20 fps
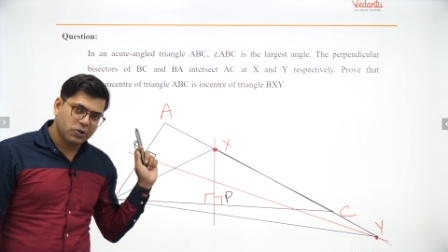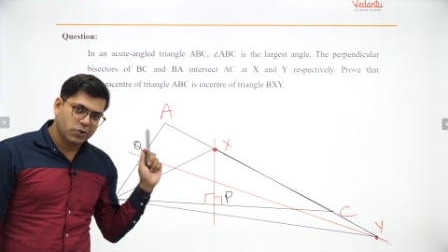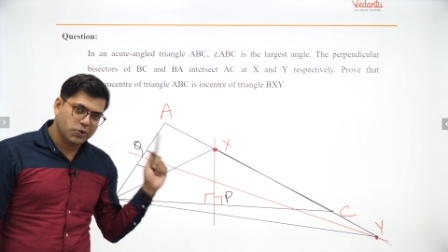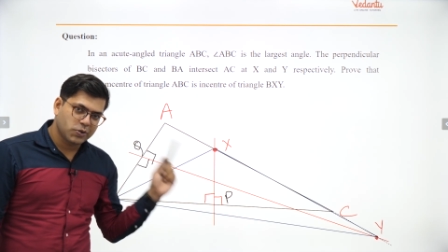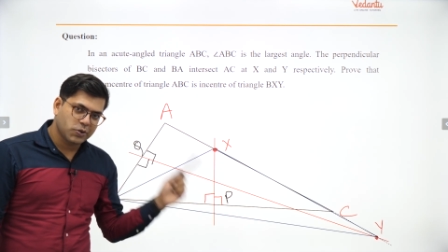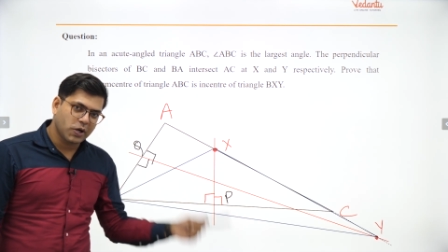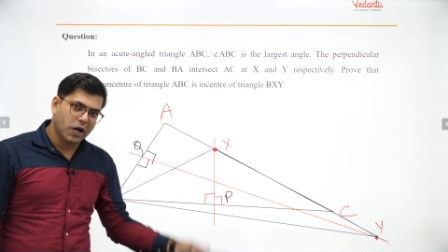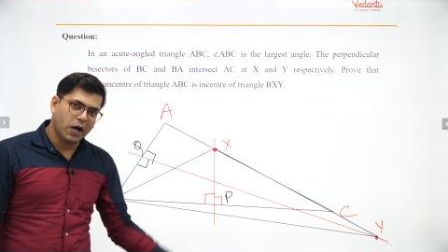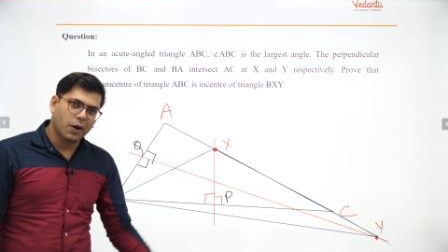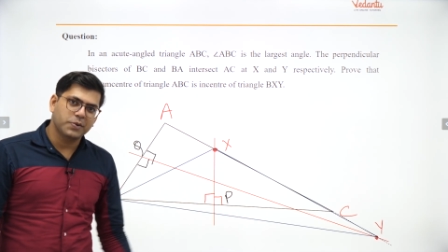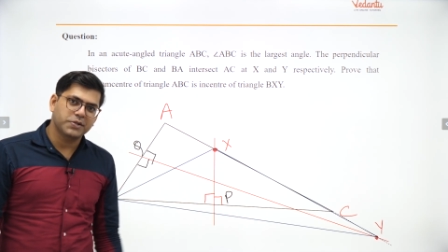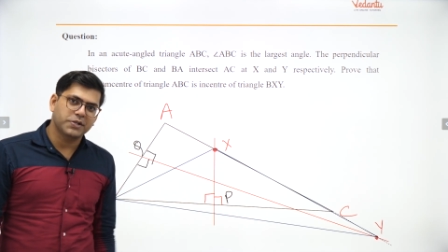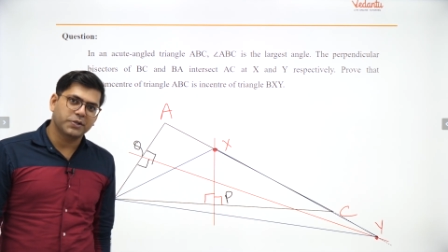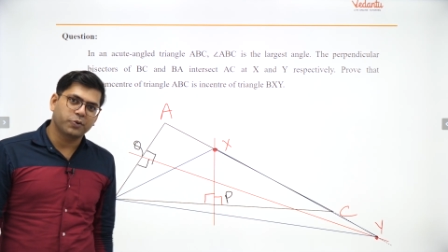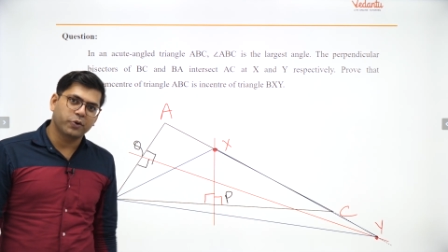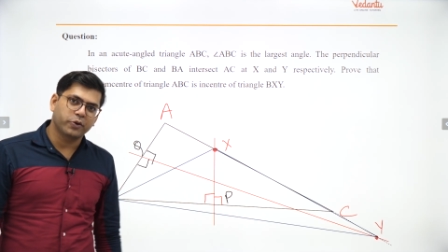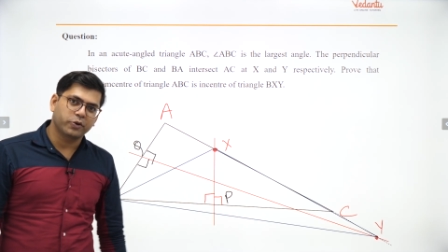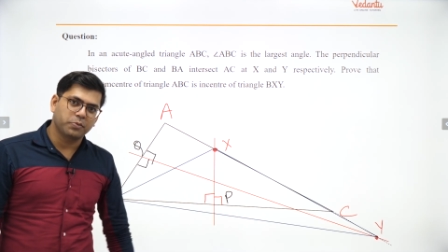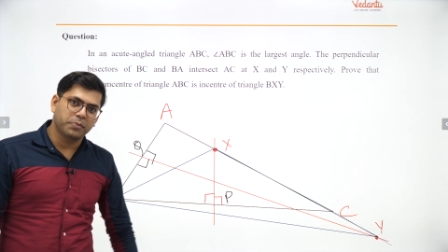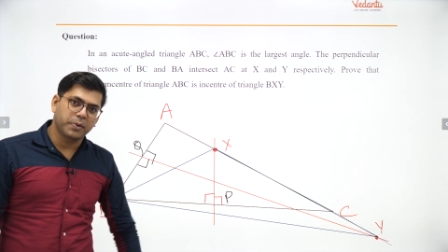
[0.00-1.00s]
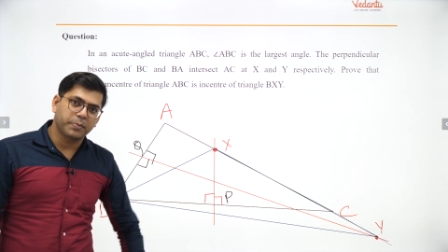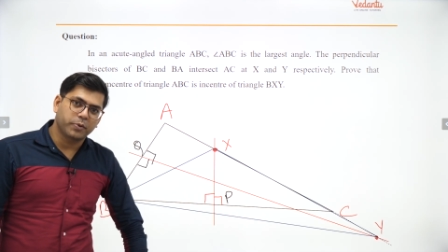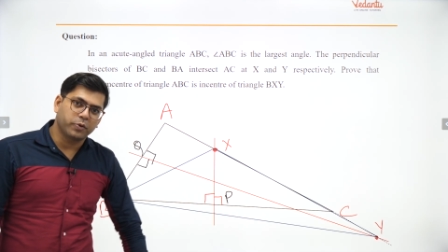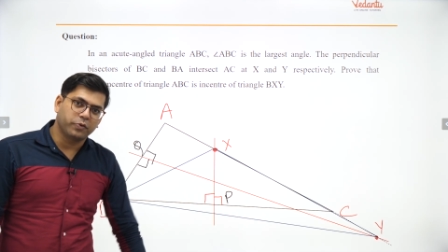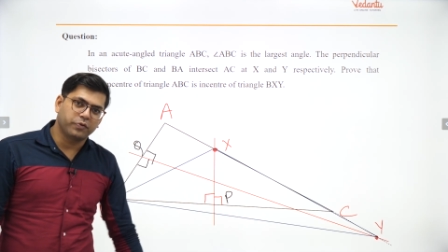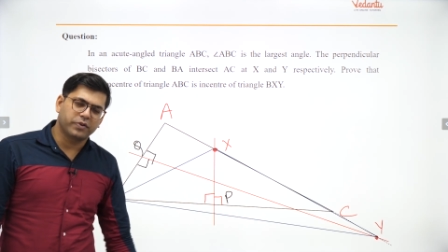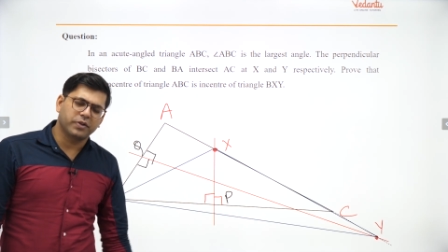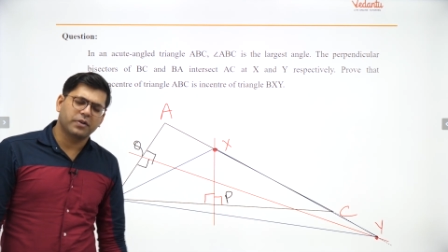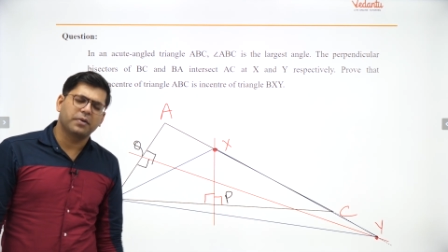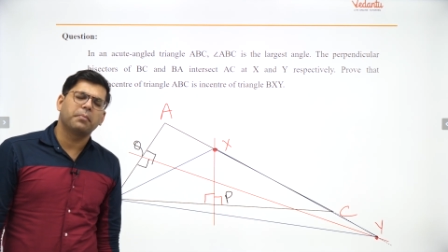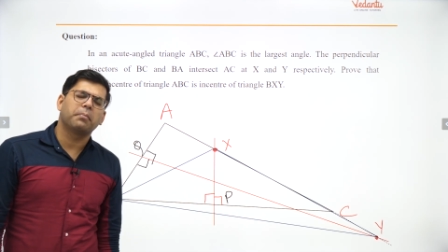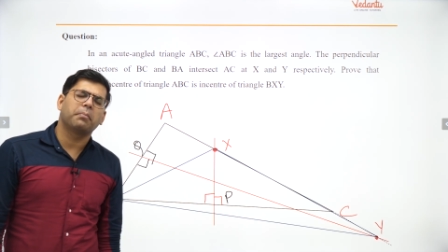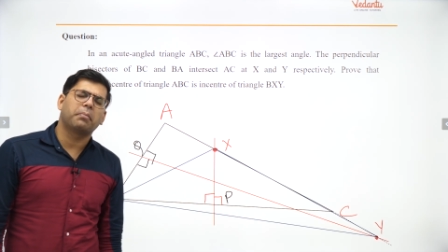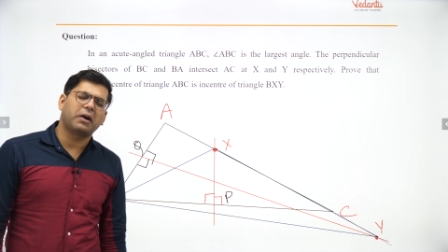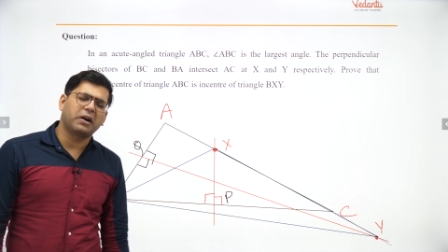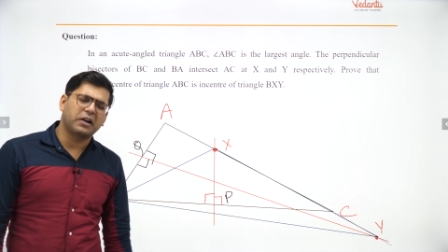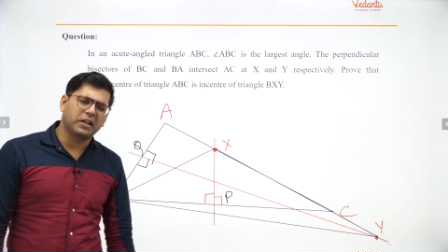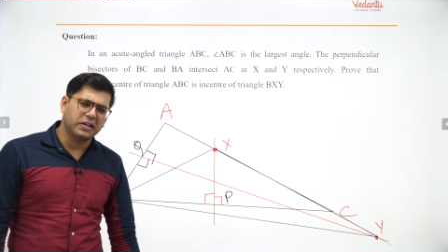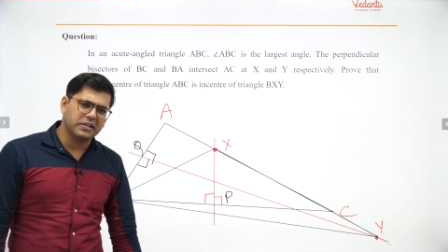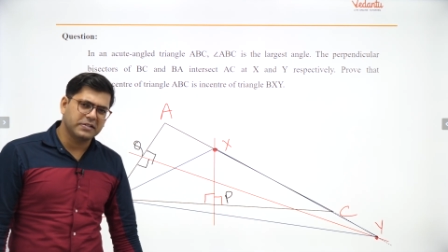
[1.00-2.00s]
So how is it going to be proved?
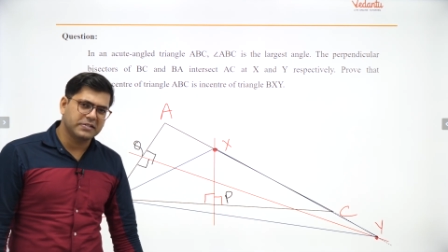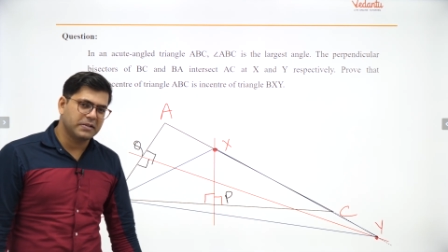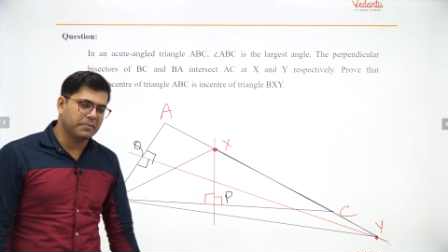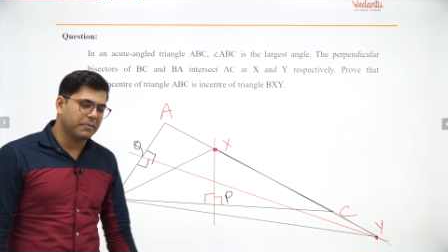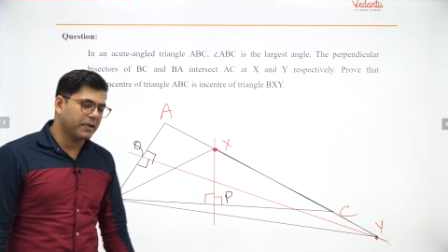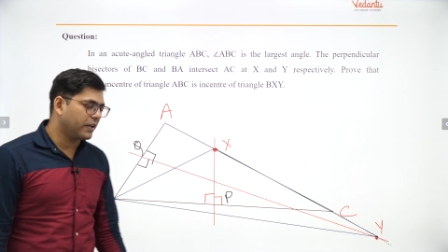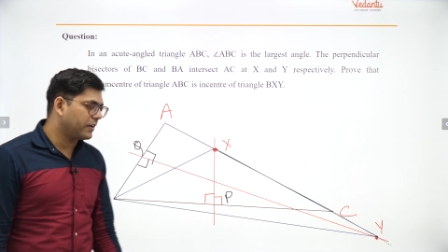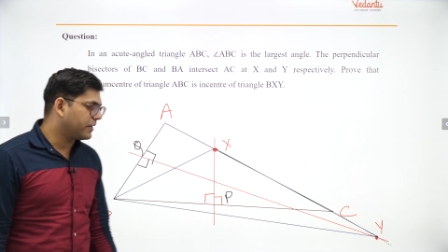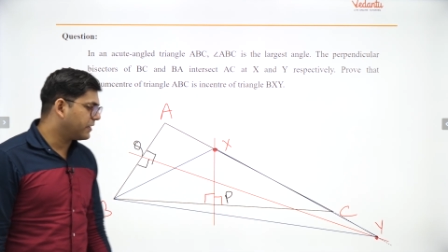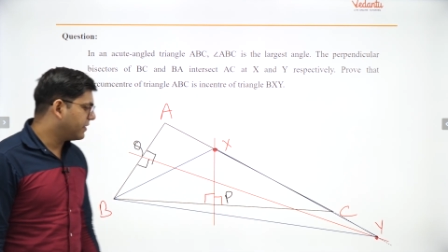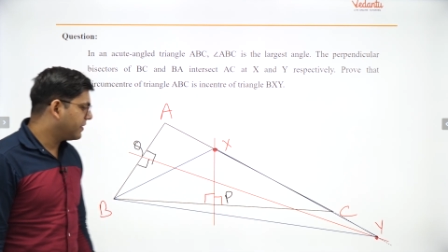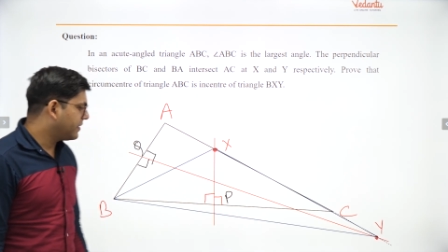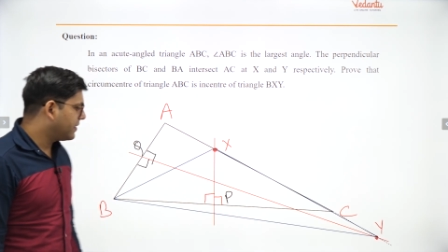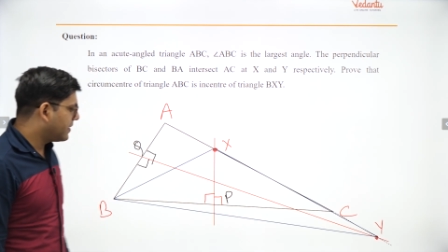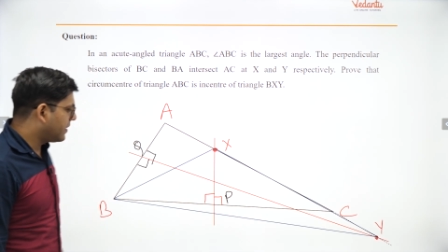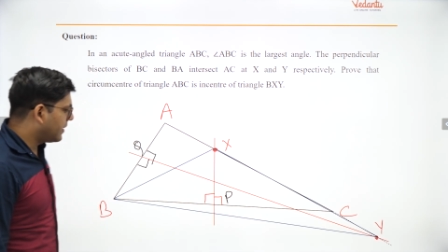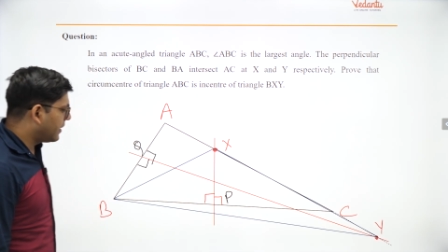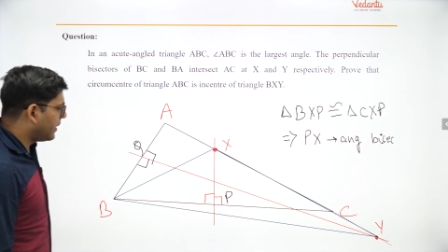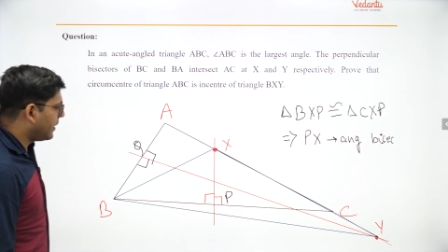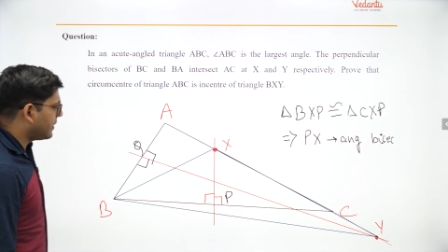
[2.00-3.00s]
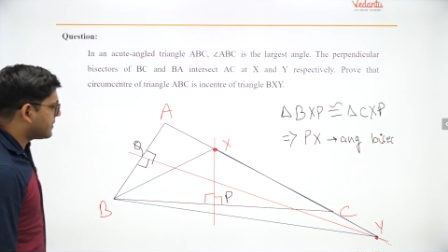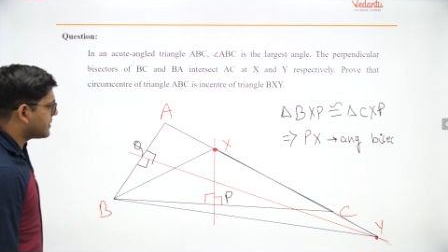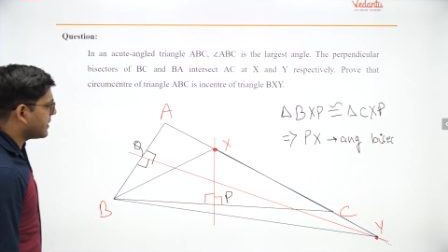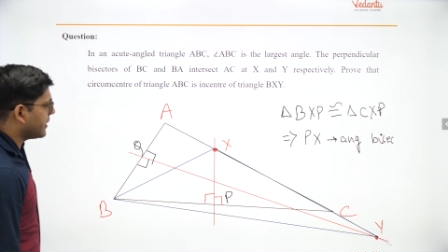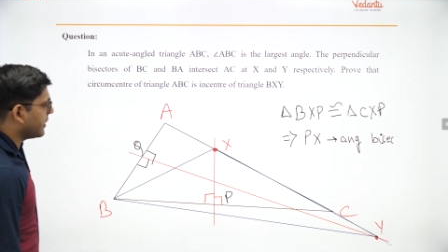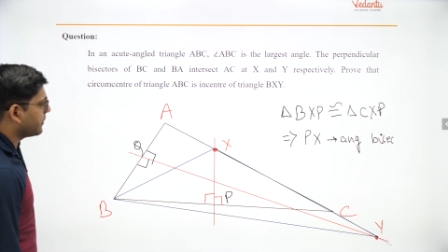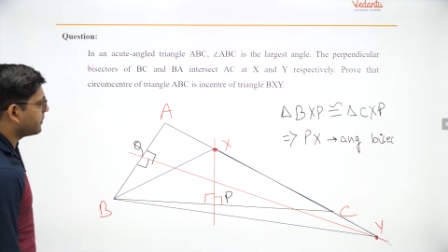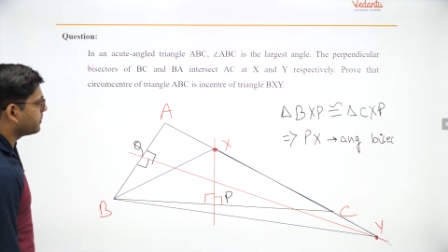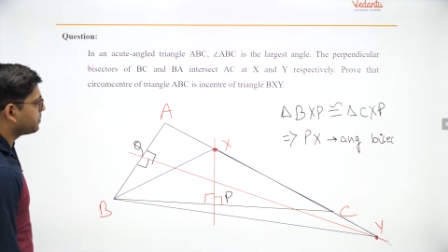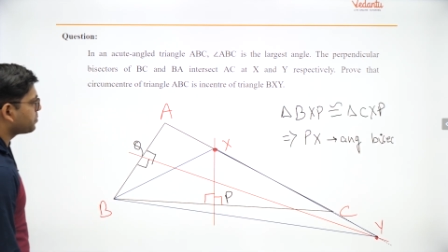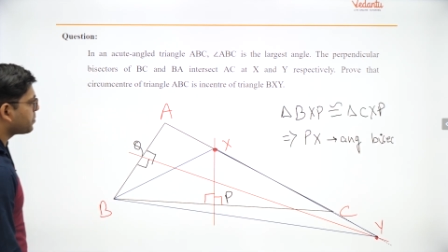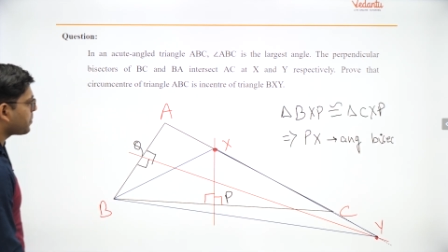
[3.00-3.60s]
Pretty easy man. Let's see.